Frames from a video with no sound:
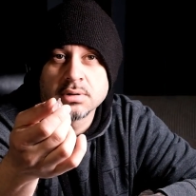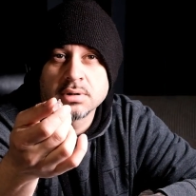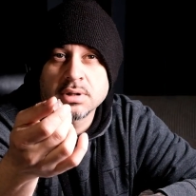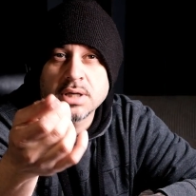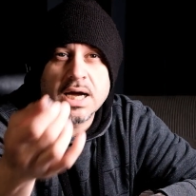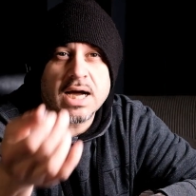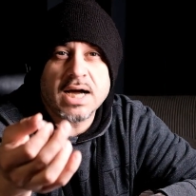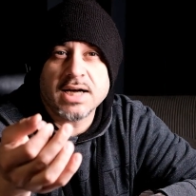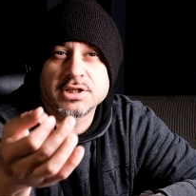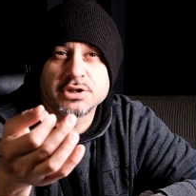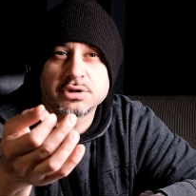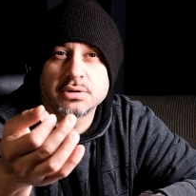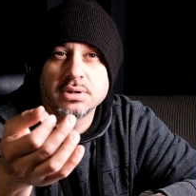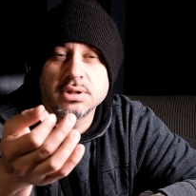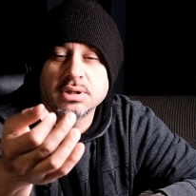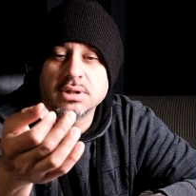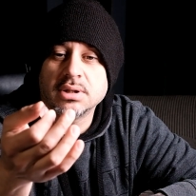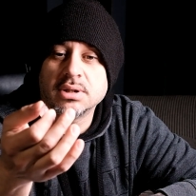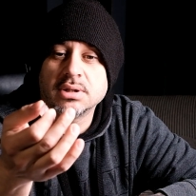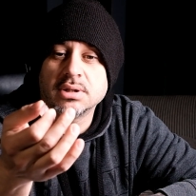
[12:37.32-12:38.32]

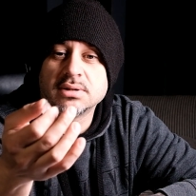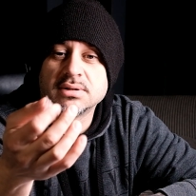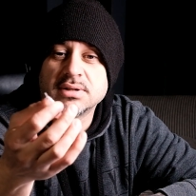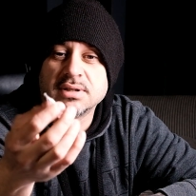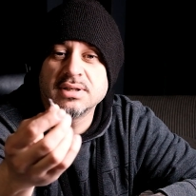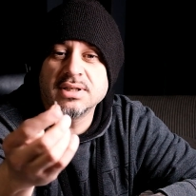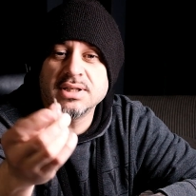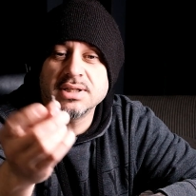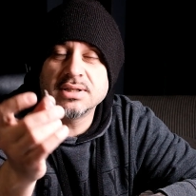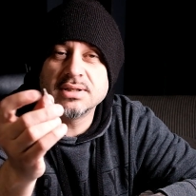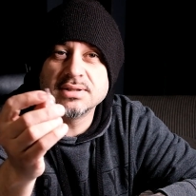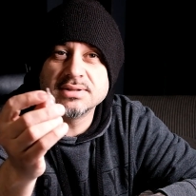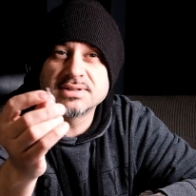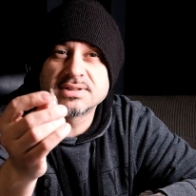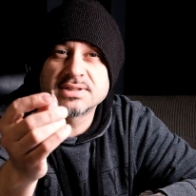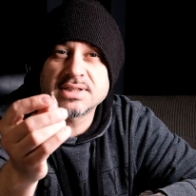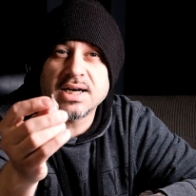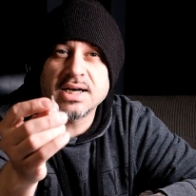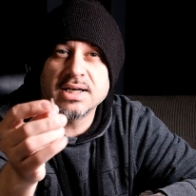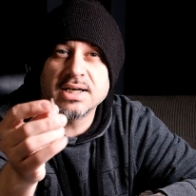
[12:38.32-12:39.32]
actually the needle
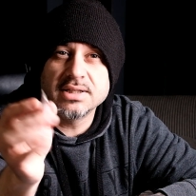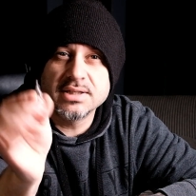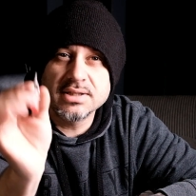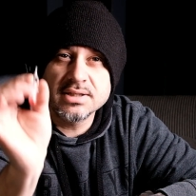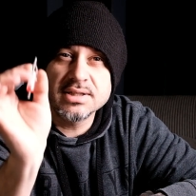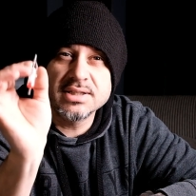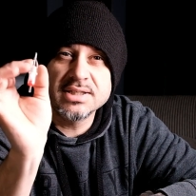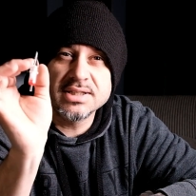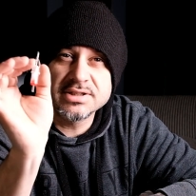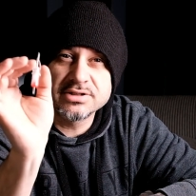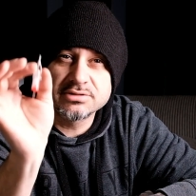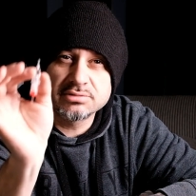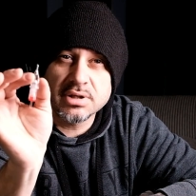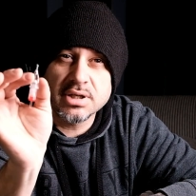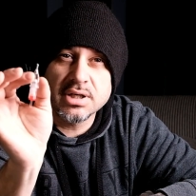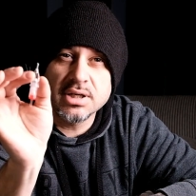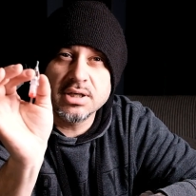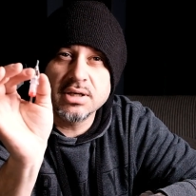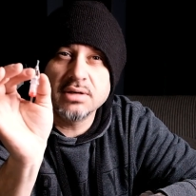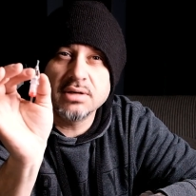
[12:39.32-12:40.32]
inside is
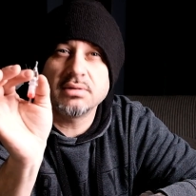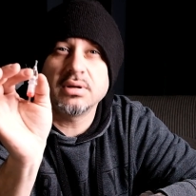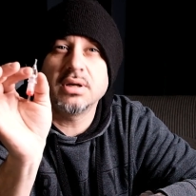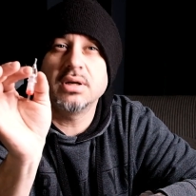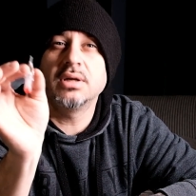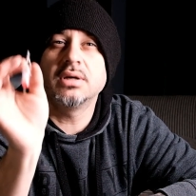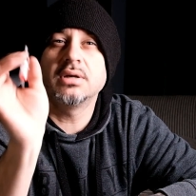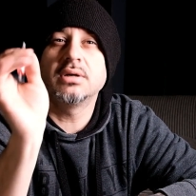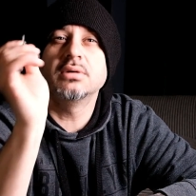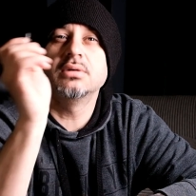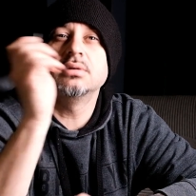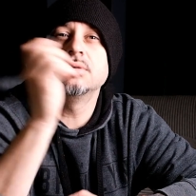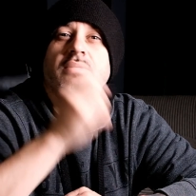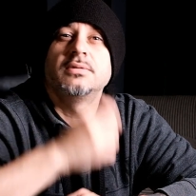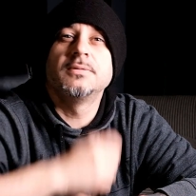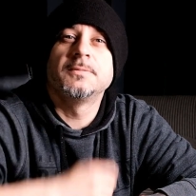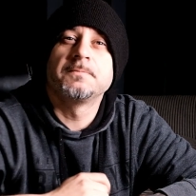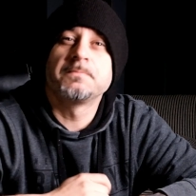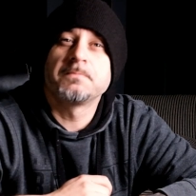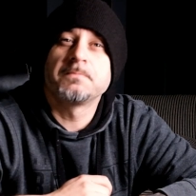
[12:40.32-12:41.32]
really good
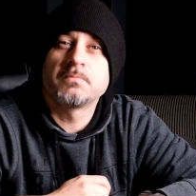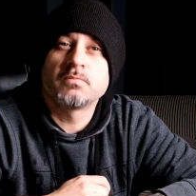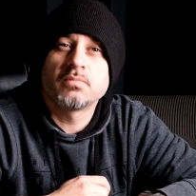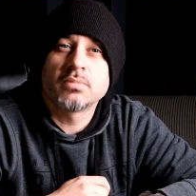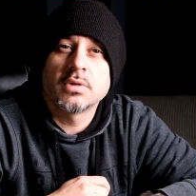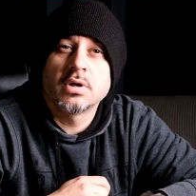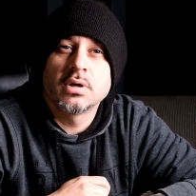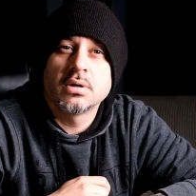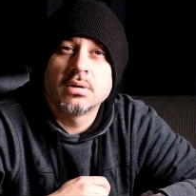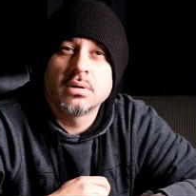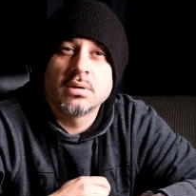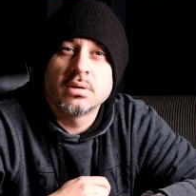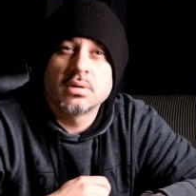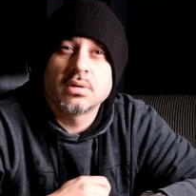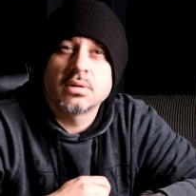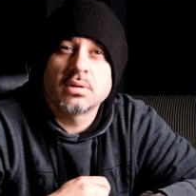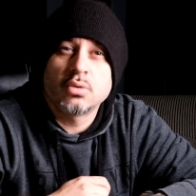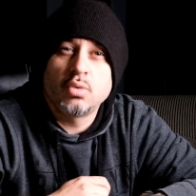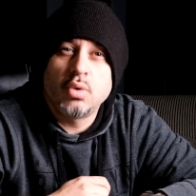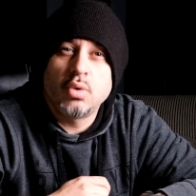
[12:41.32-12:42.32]

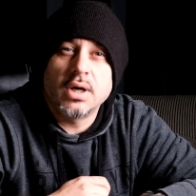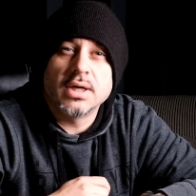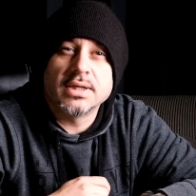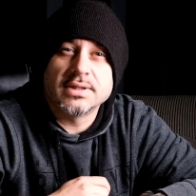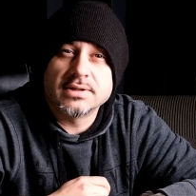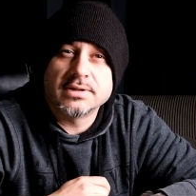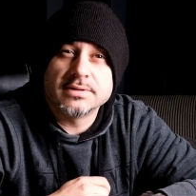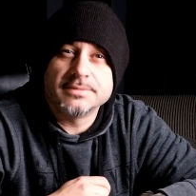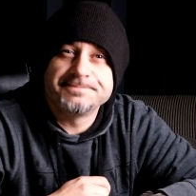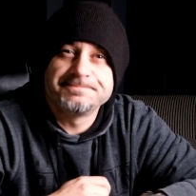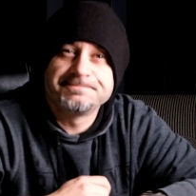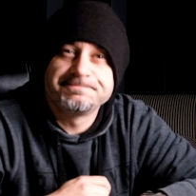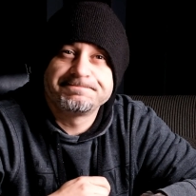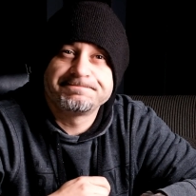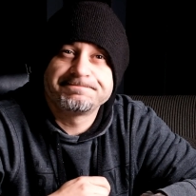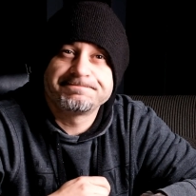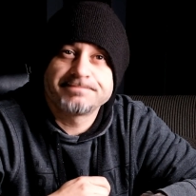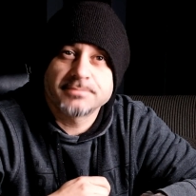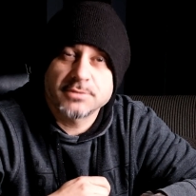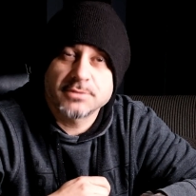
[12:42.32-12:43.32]
quality.
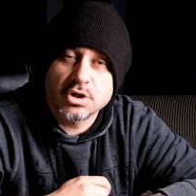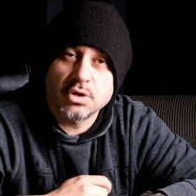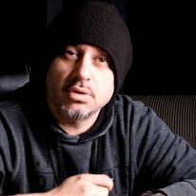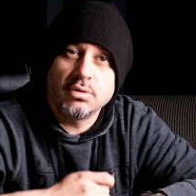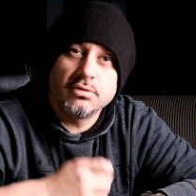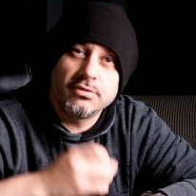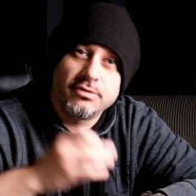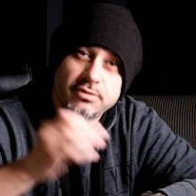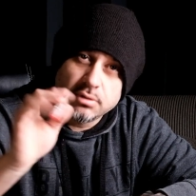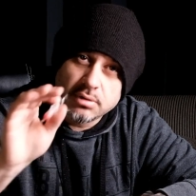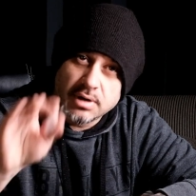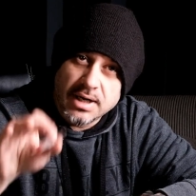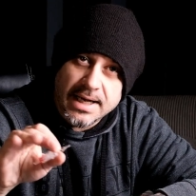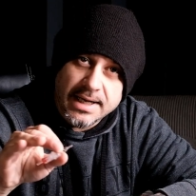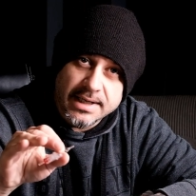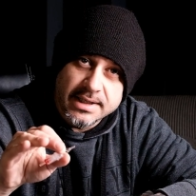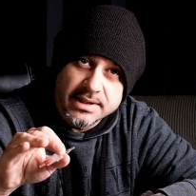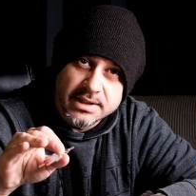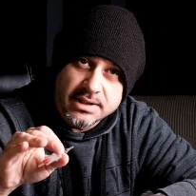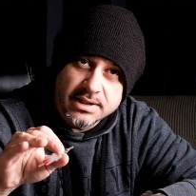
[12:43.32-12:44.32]
So for
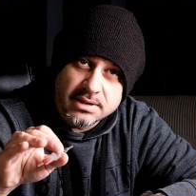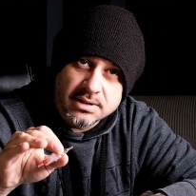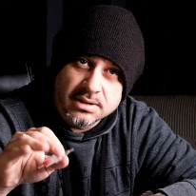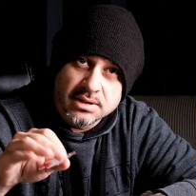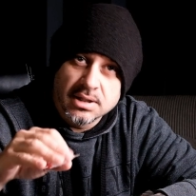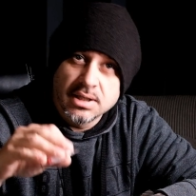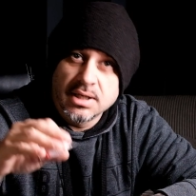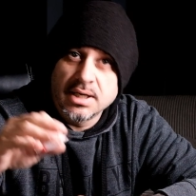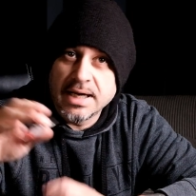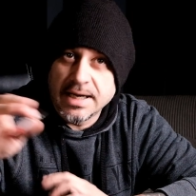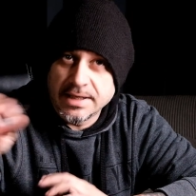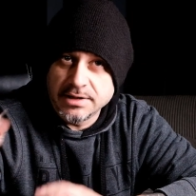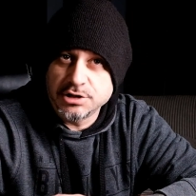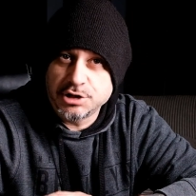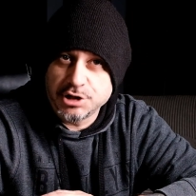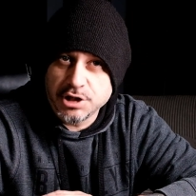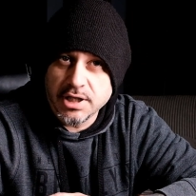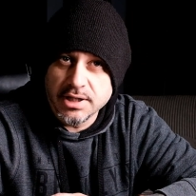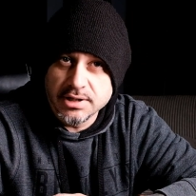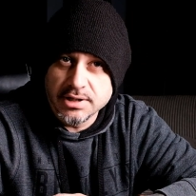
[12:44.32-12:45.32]
line and
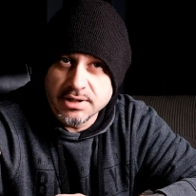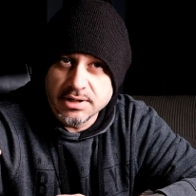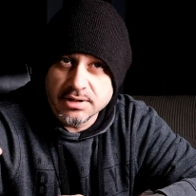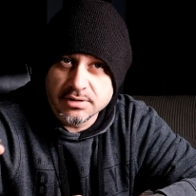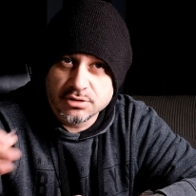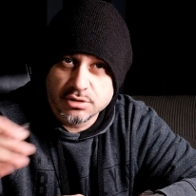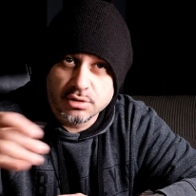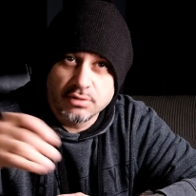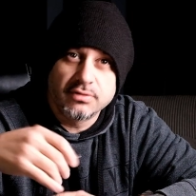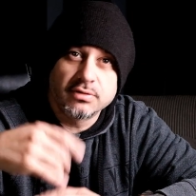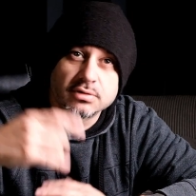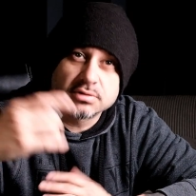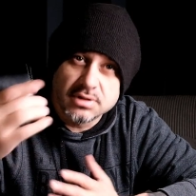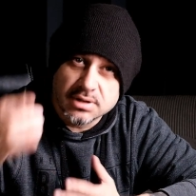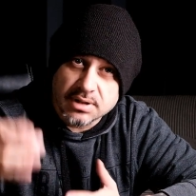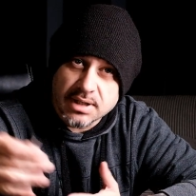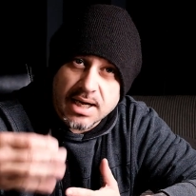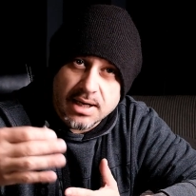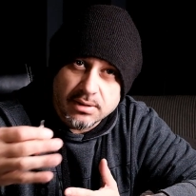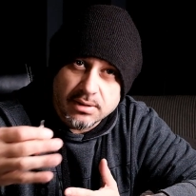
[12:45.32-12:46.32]
shading, so for the
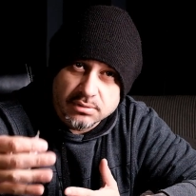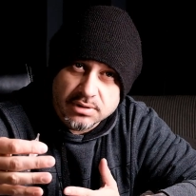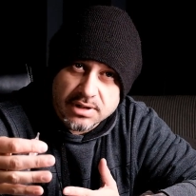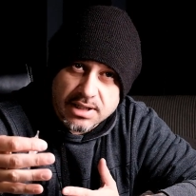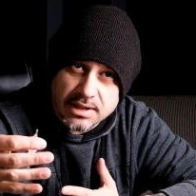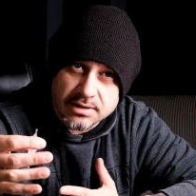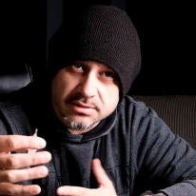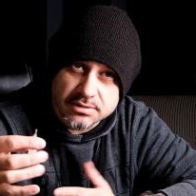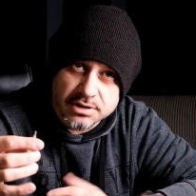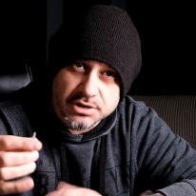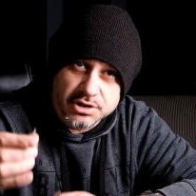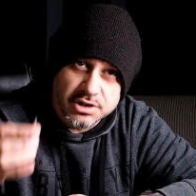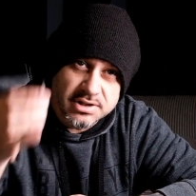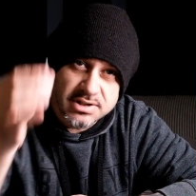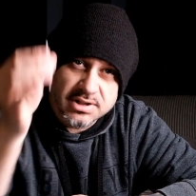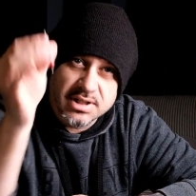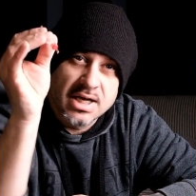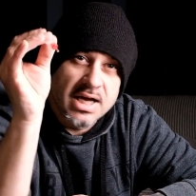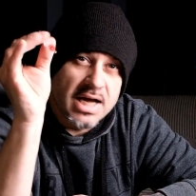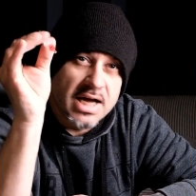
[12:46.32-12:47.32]
round cartridges,
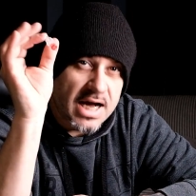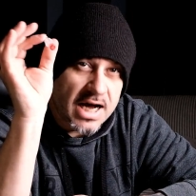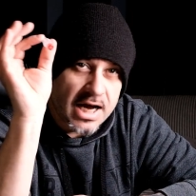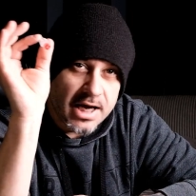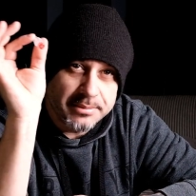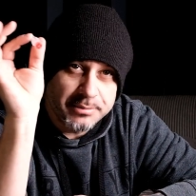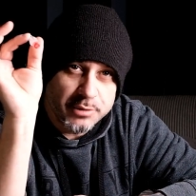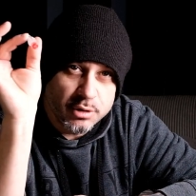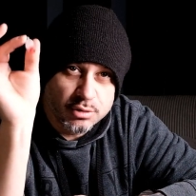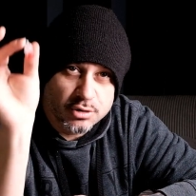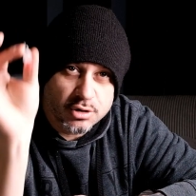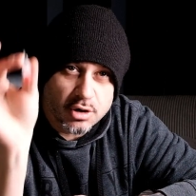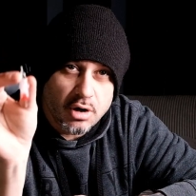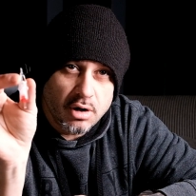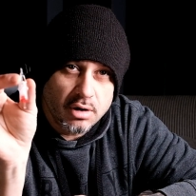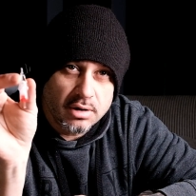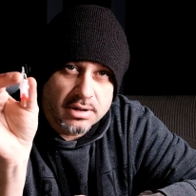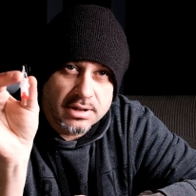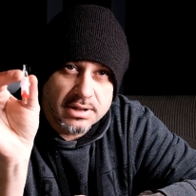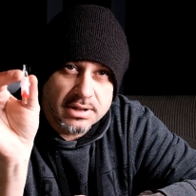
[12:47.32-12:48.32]
I'm use
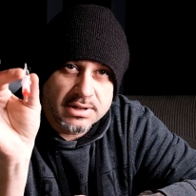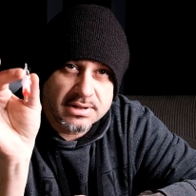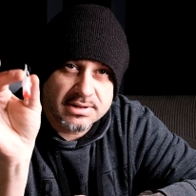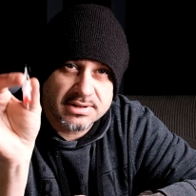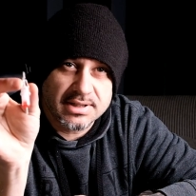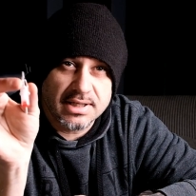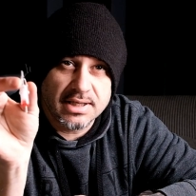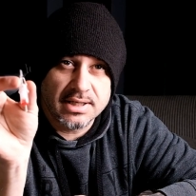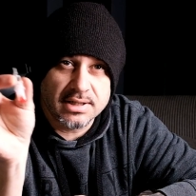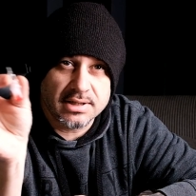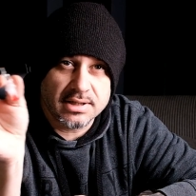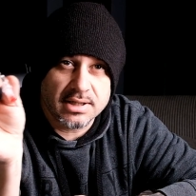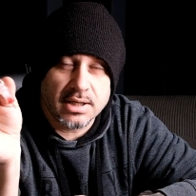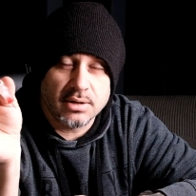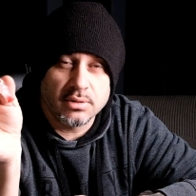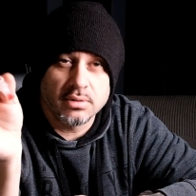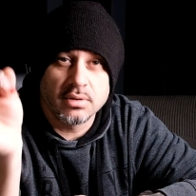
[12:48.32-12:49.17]
only Stellar now.